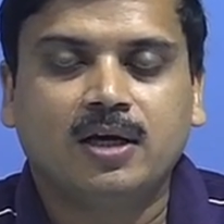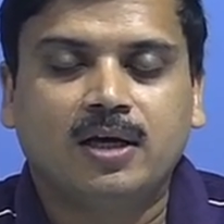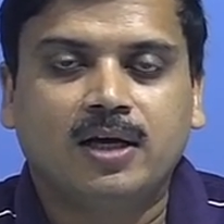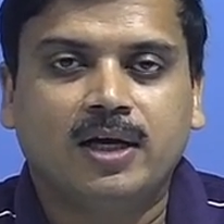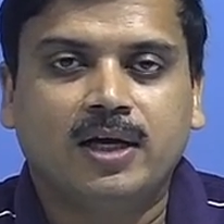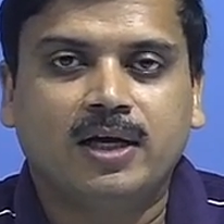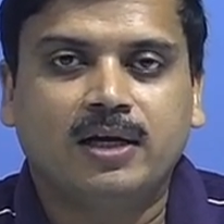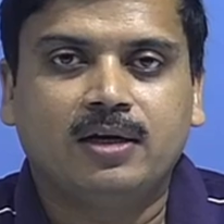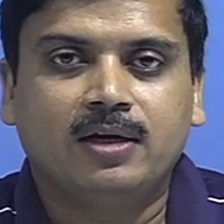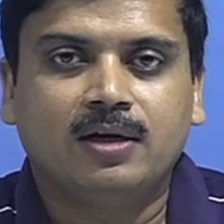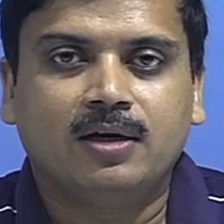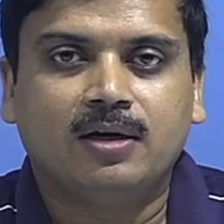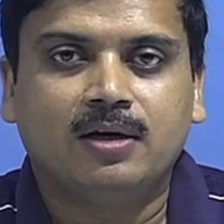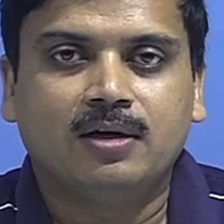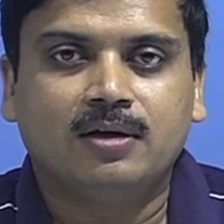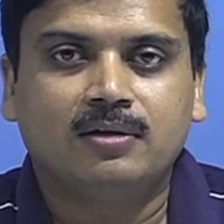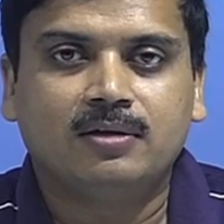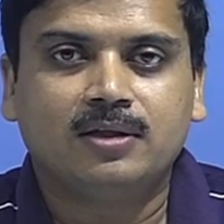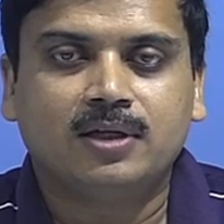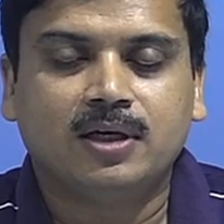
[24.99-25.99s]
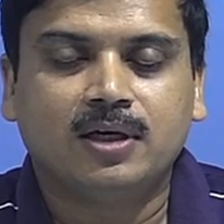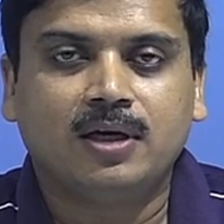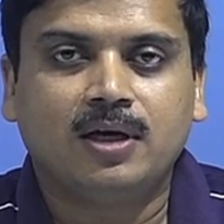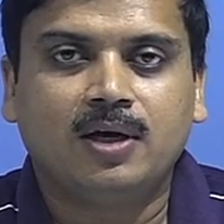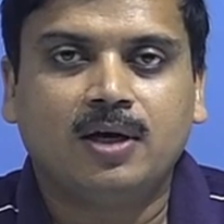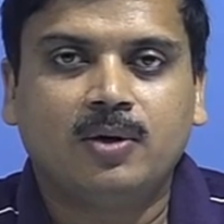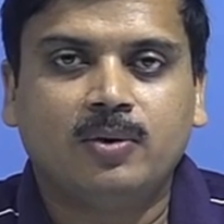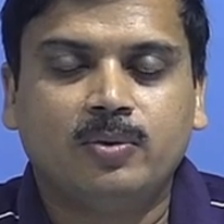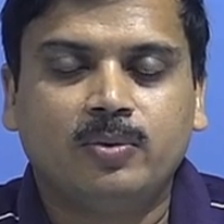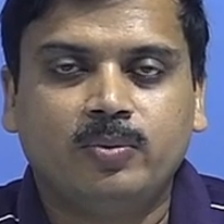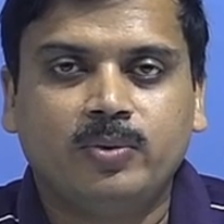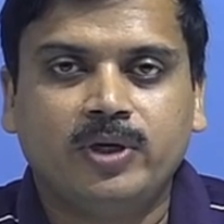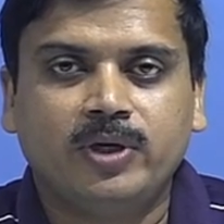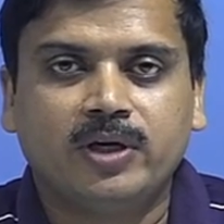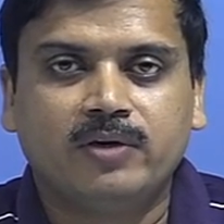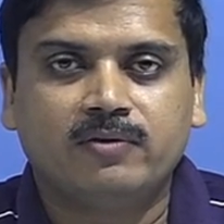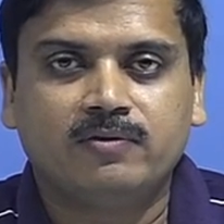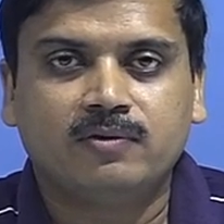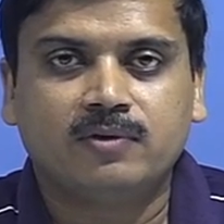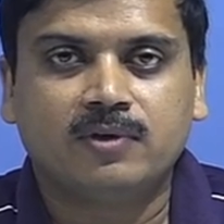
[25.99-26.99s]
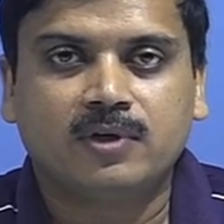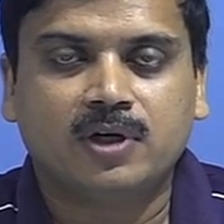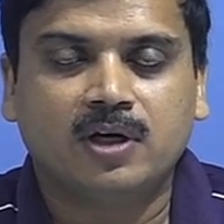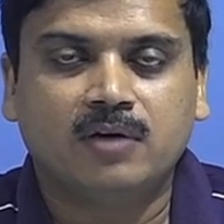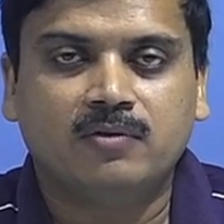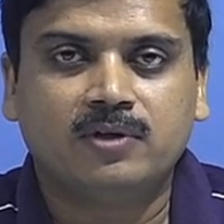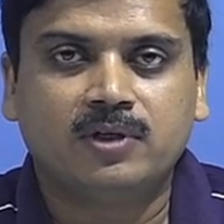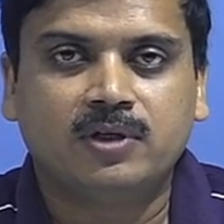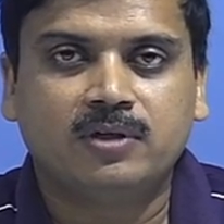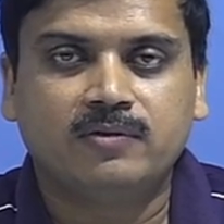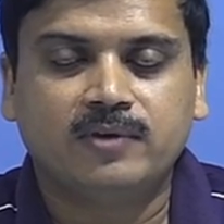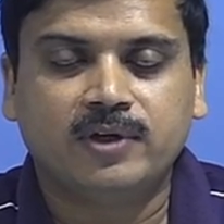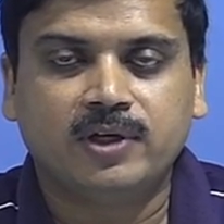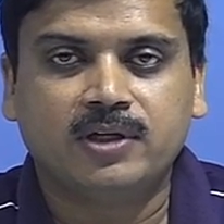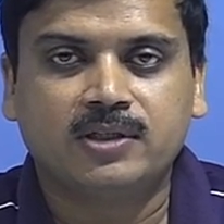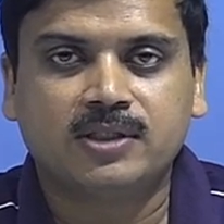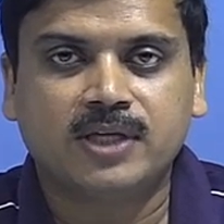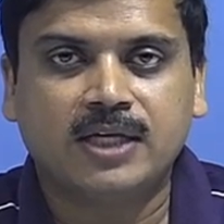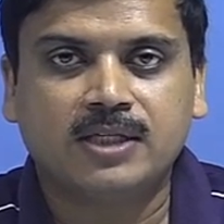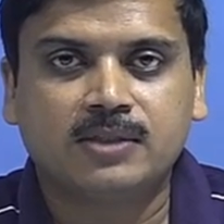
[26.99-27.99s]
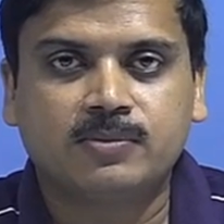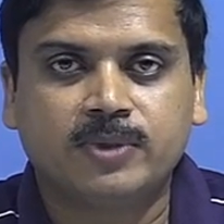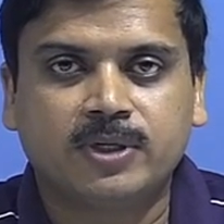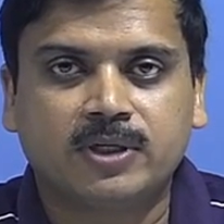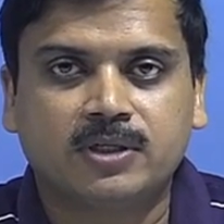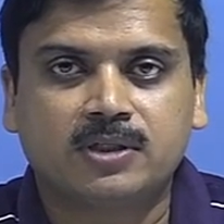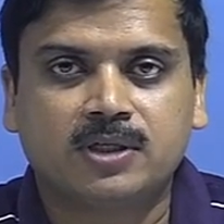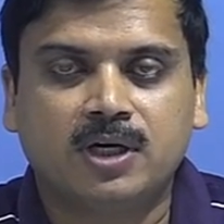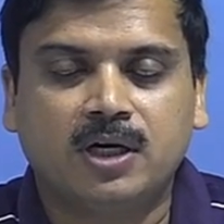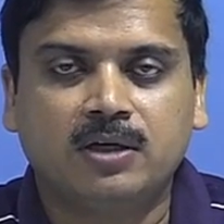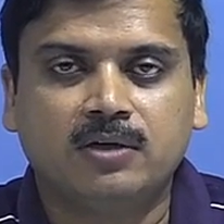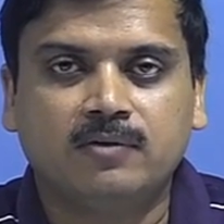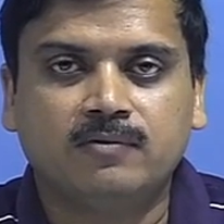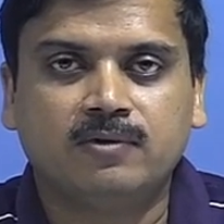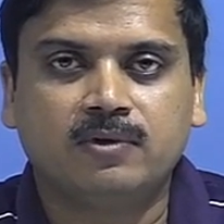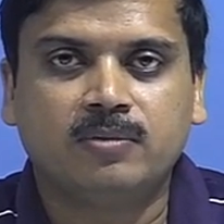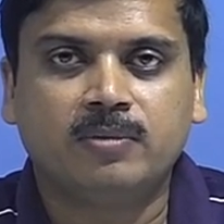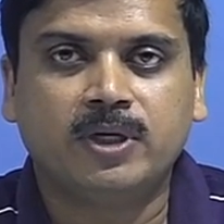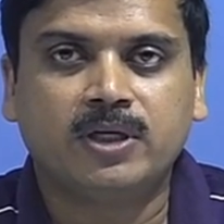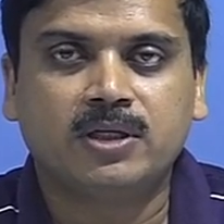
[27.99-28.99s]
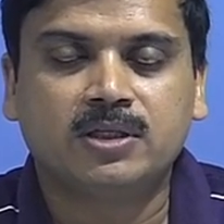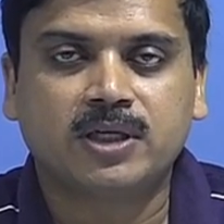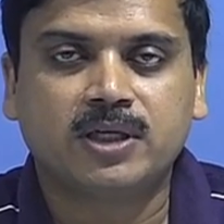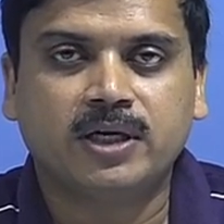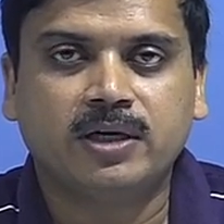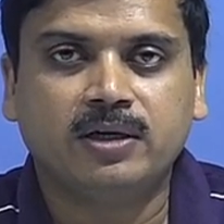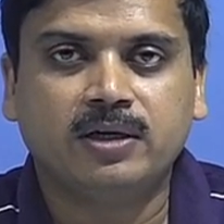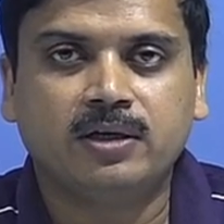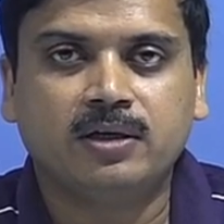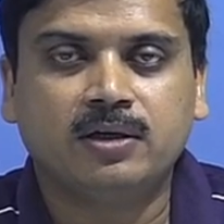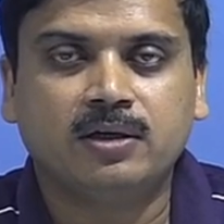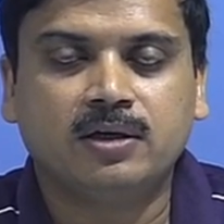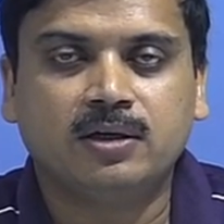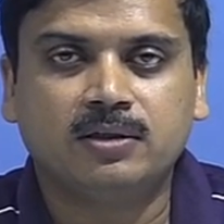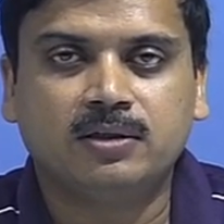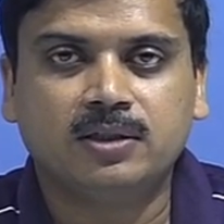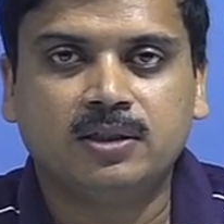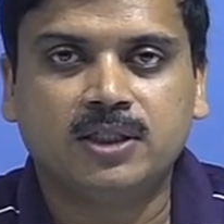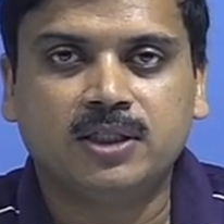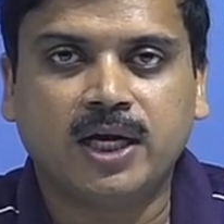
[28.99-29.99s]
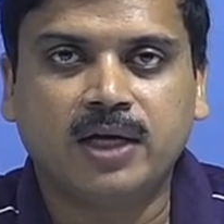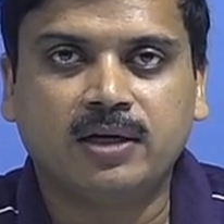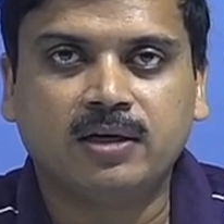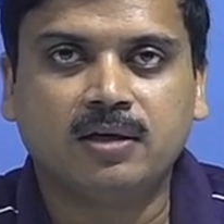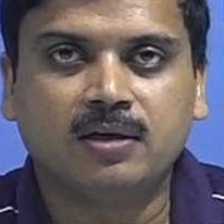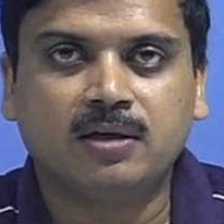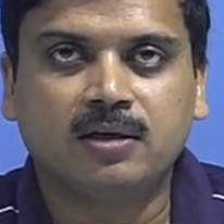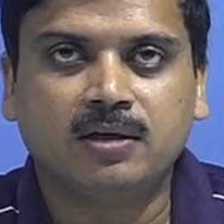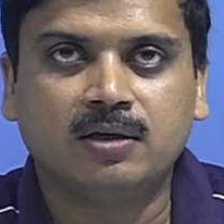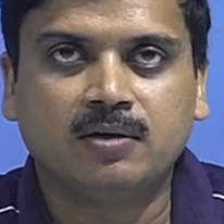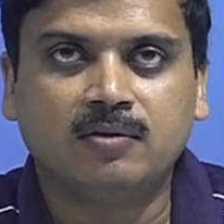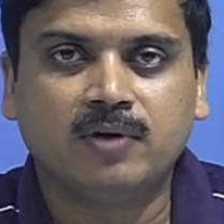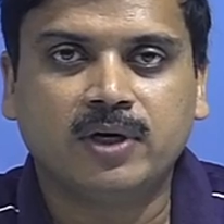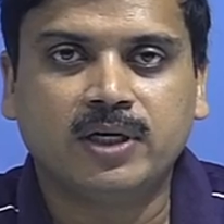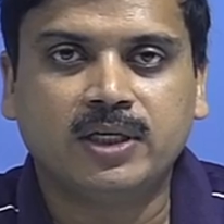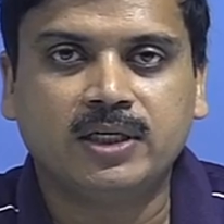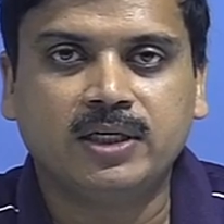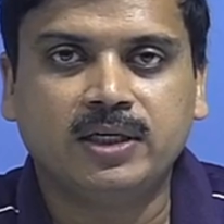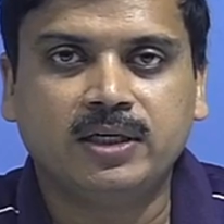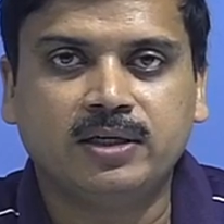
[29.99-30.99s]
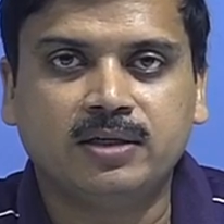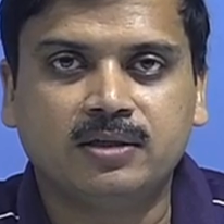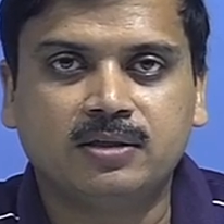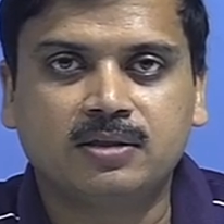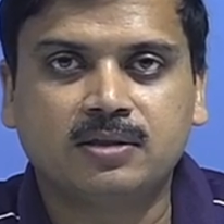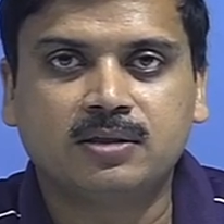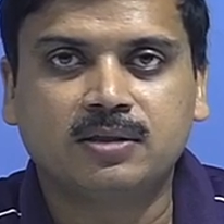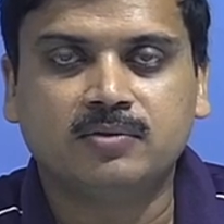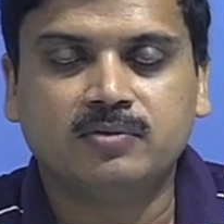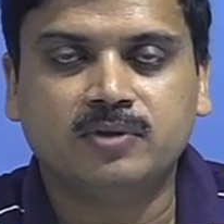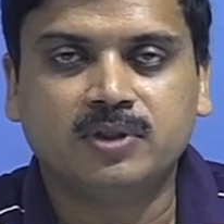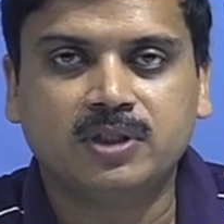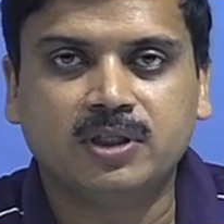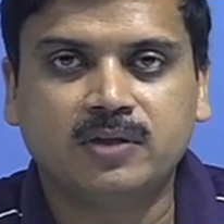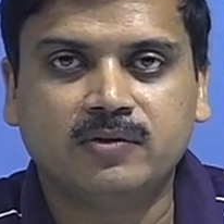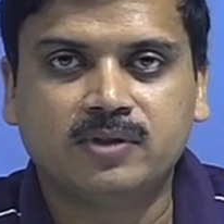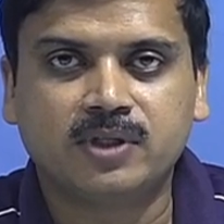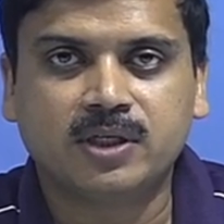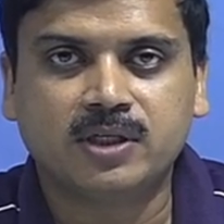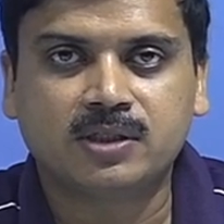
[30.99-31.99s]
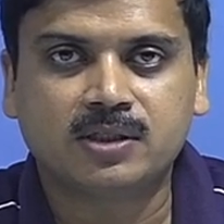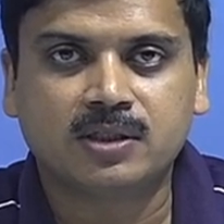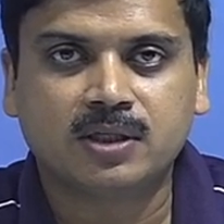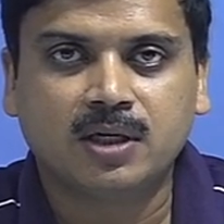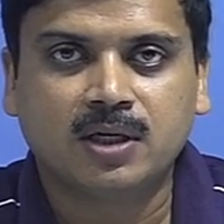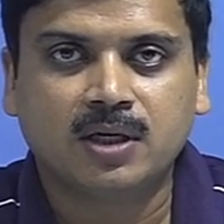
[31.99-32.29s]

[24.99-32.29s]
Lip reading: and till now we have covered various aspects, starting from understanding the channel in quite details, which gives us